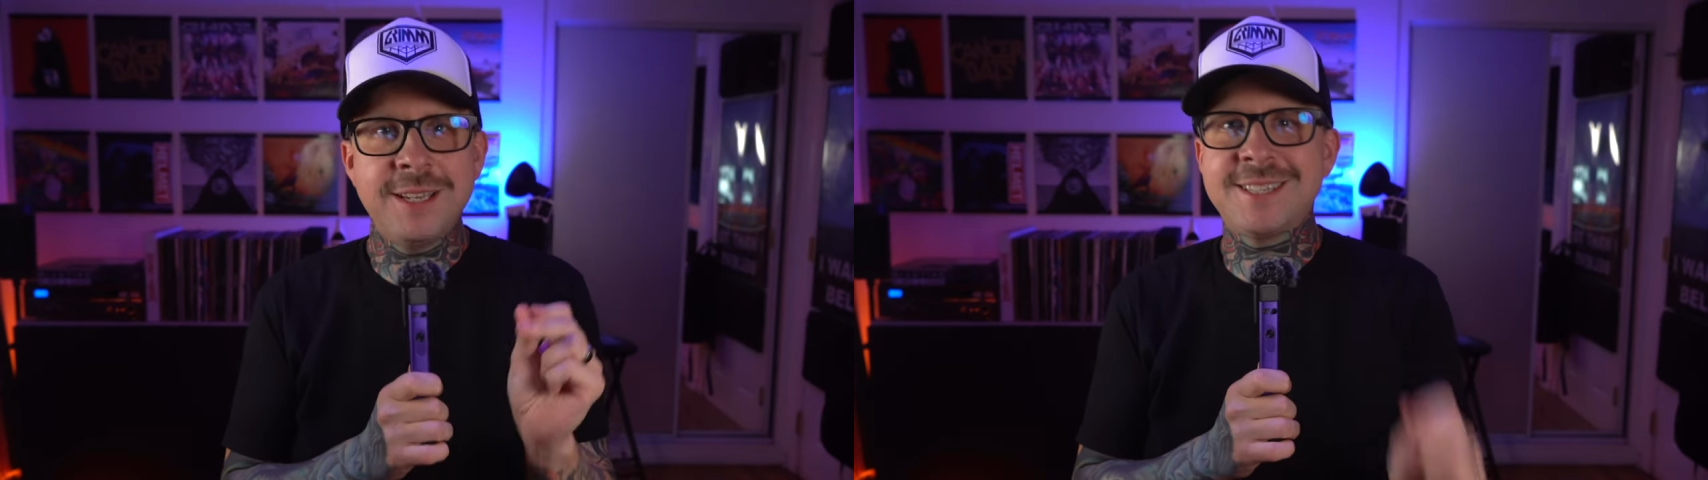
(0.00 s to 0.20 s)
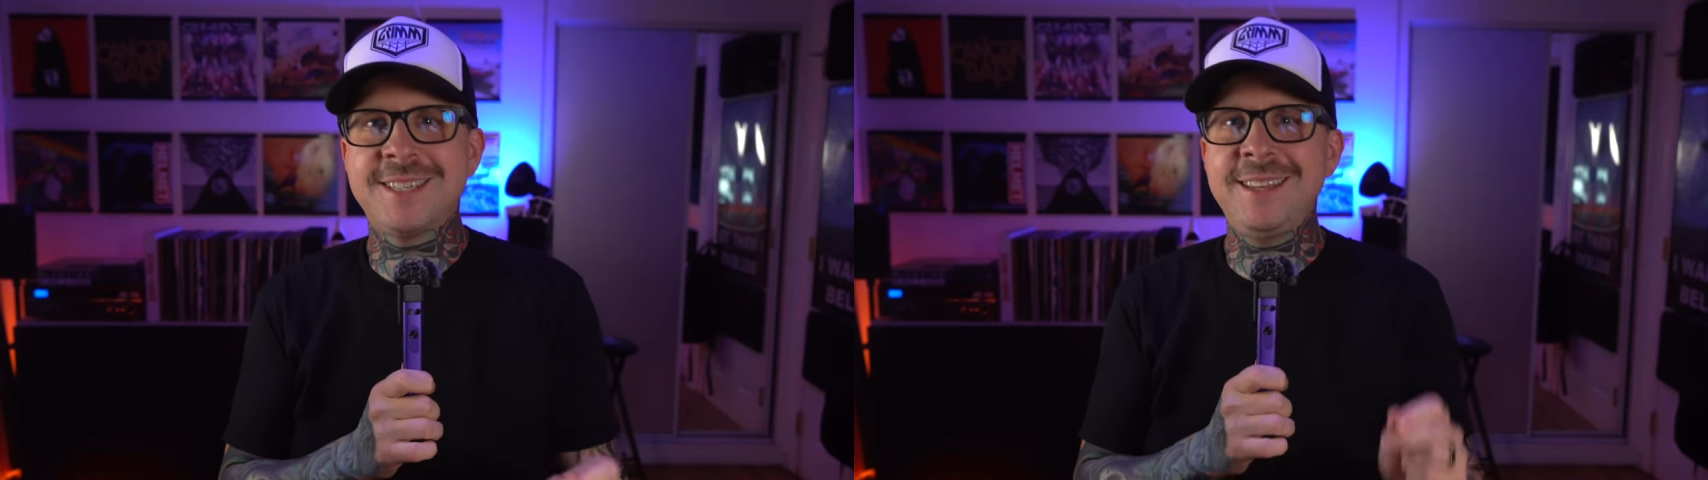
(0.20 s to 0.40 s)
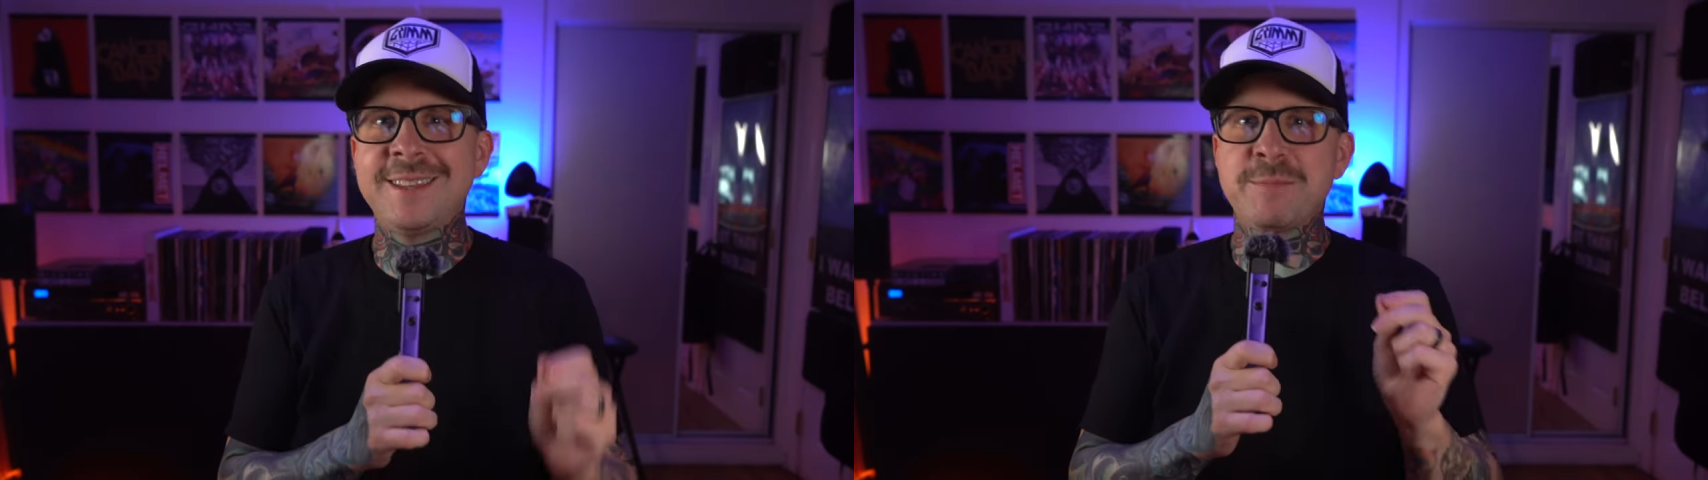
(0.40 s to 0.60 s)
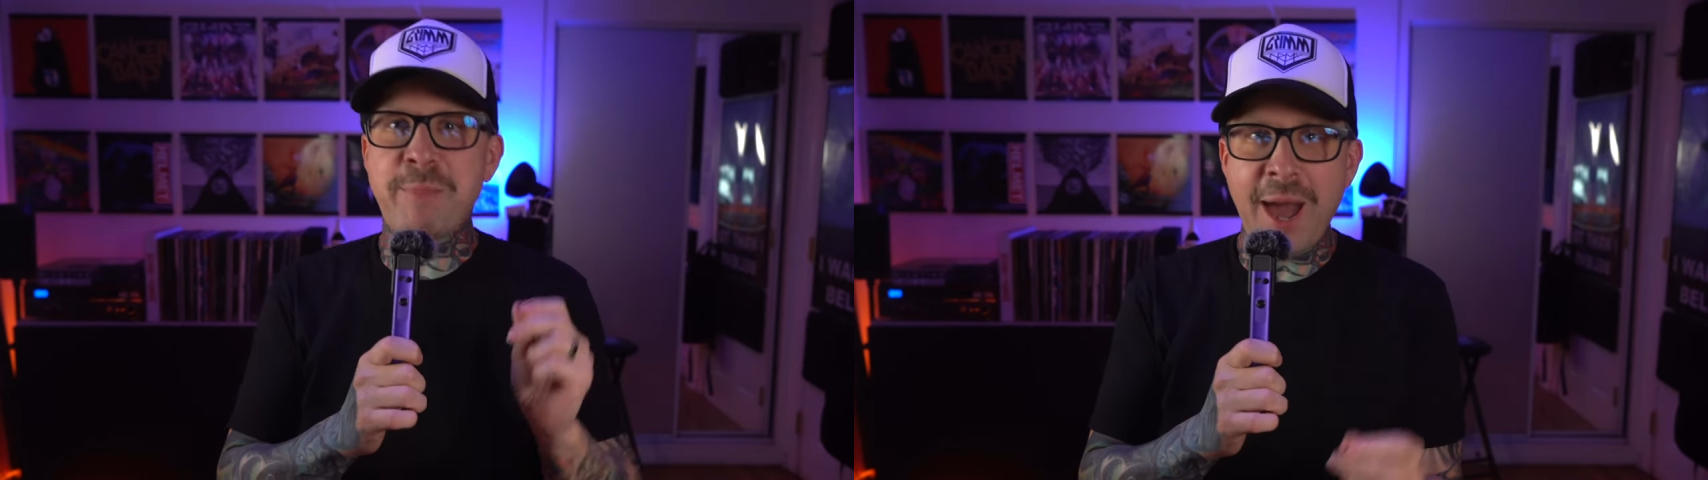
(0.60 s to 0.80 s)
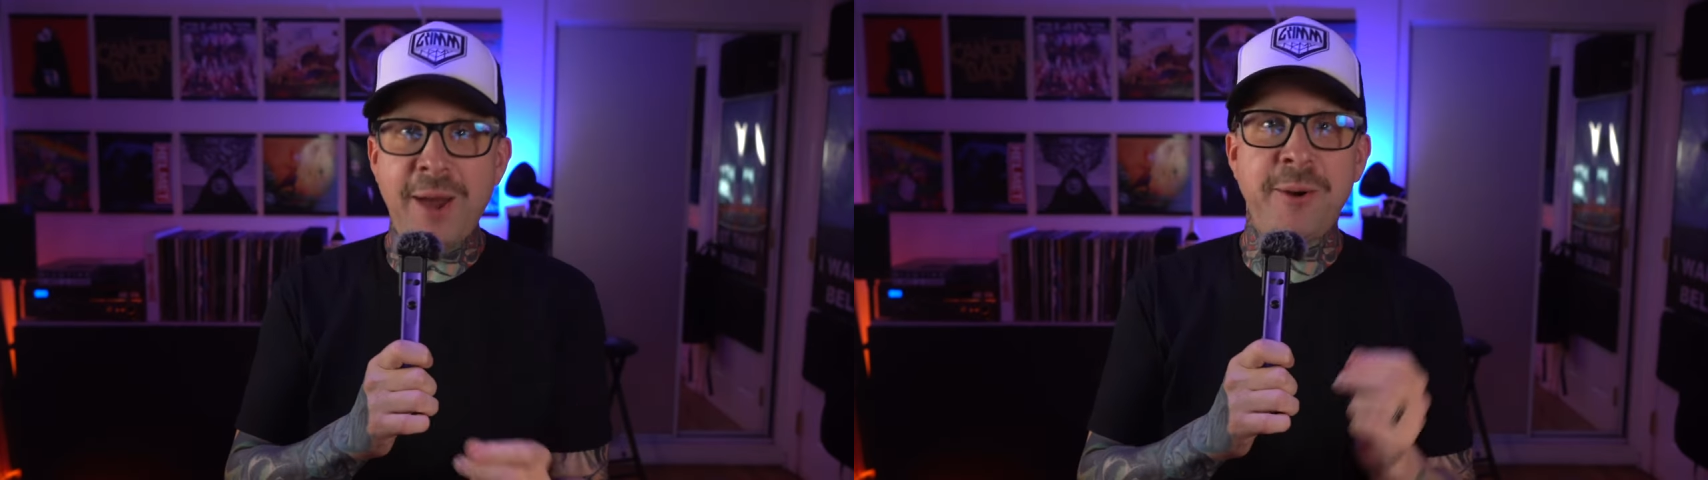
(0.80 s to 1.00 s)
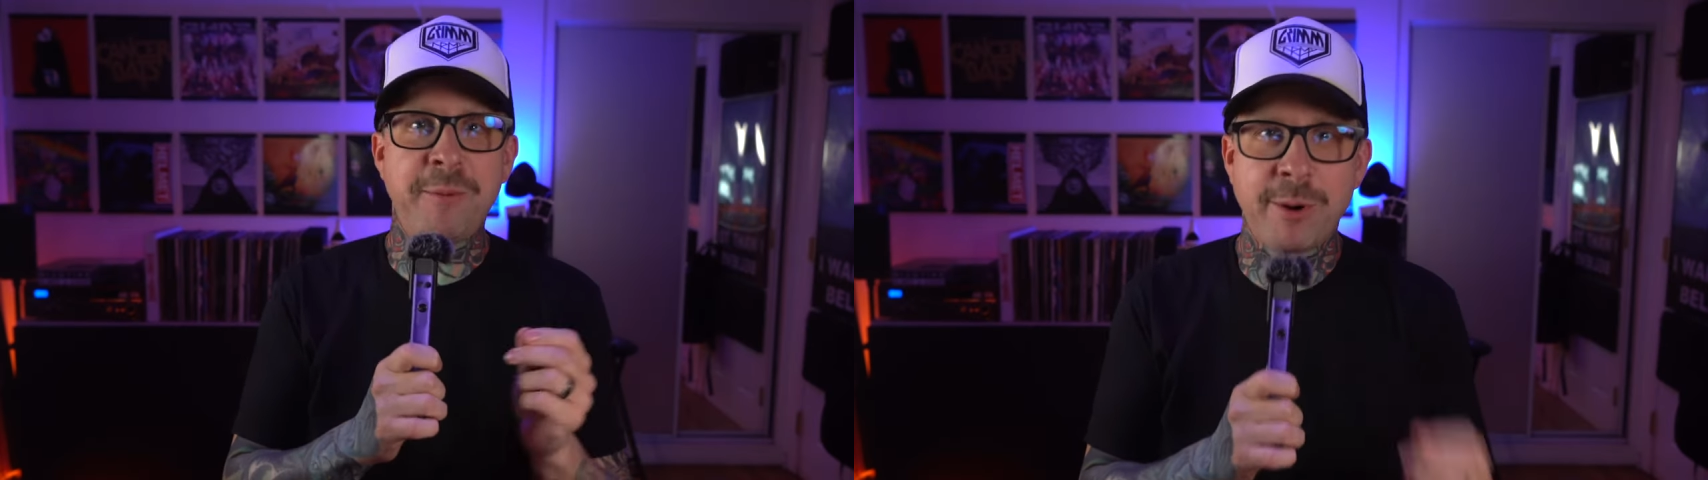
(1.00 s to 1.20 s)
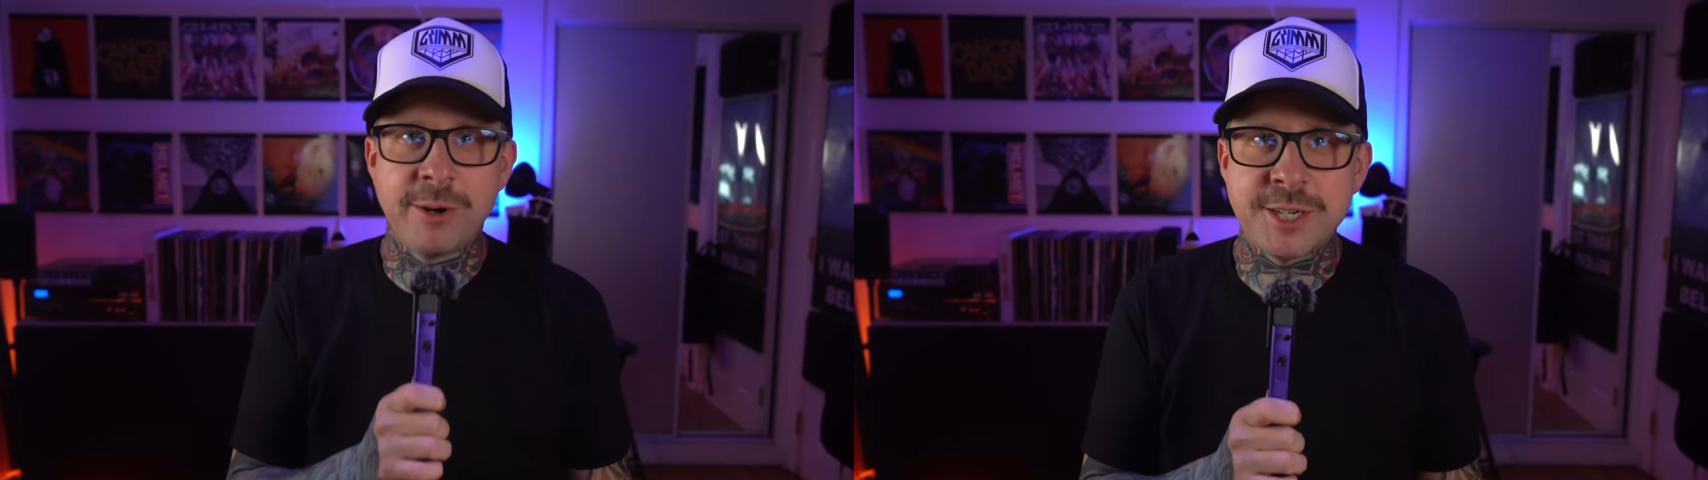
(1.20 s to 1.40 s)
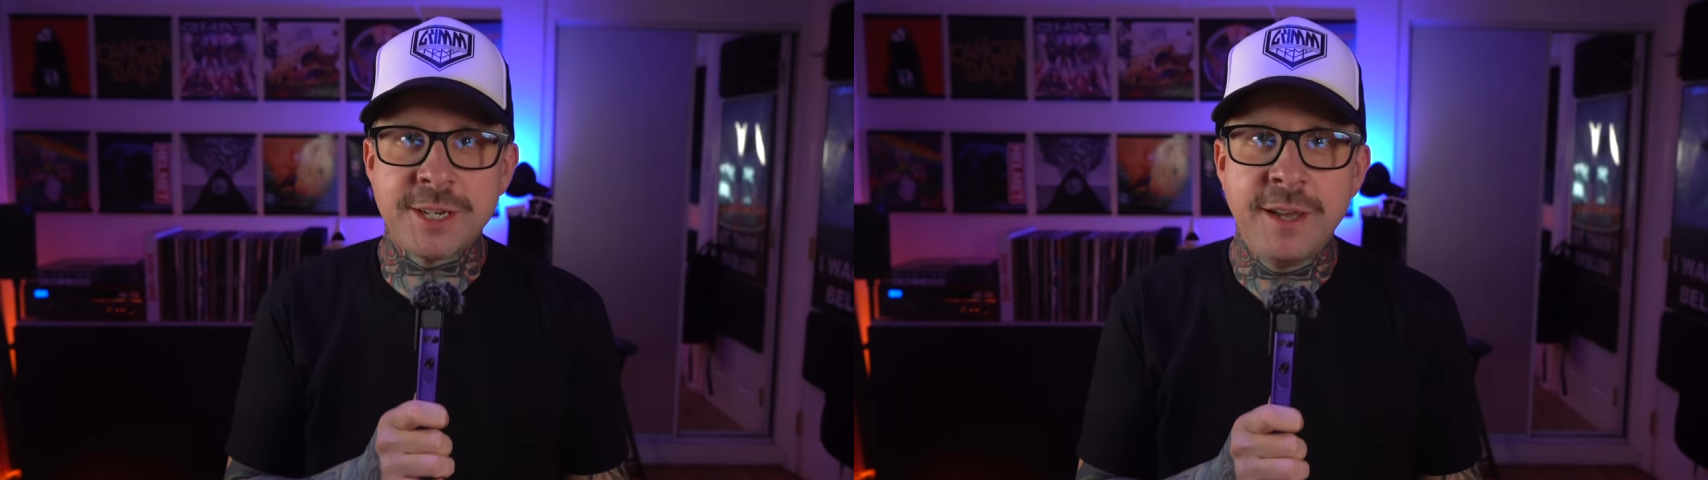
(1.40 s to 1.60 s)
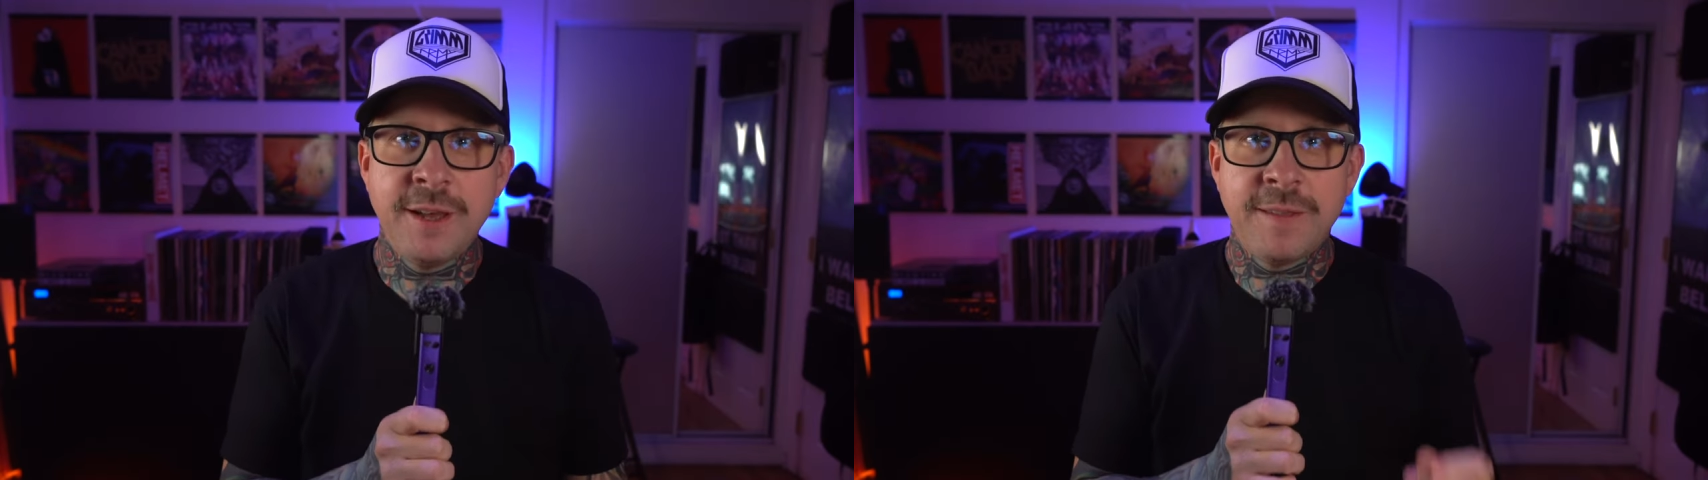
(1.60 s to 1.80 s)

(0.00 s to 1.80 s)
see this pattern emerging